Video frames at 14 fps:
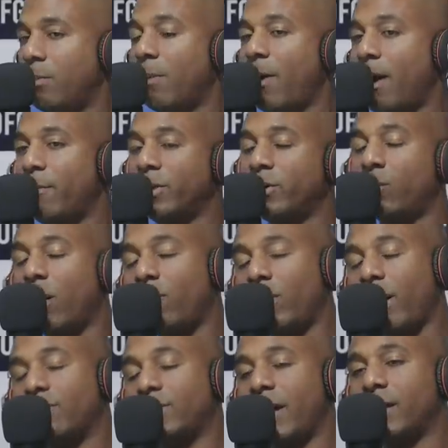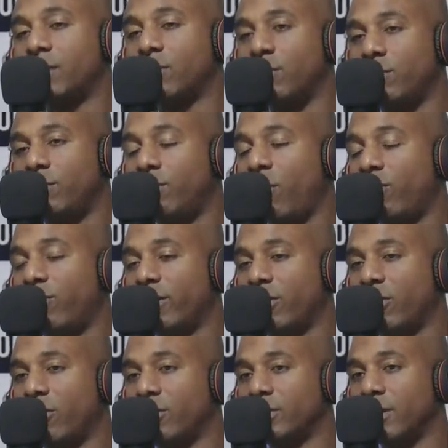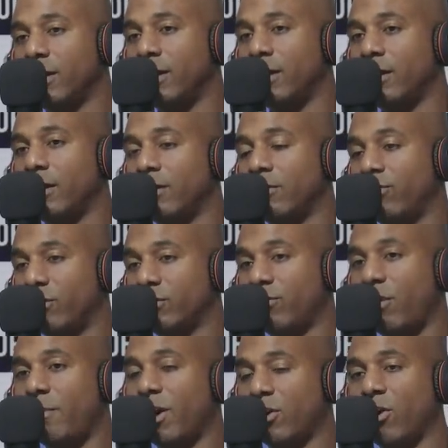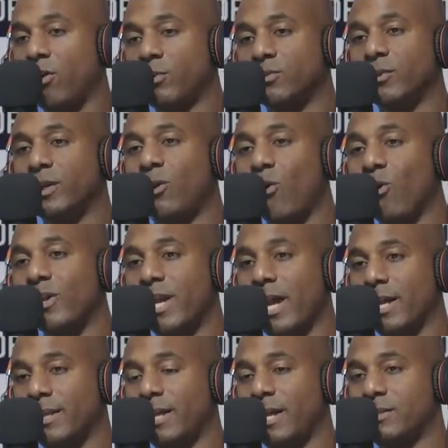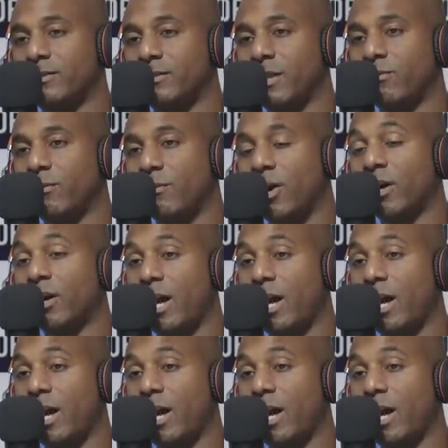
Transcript: But, my, but the one when I'm dancing with both of the girls, first of all, my girl was recording that. That's, I know. That's from her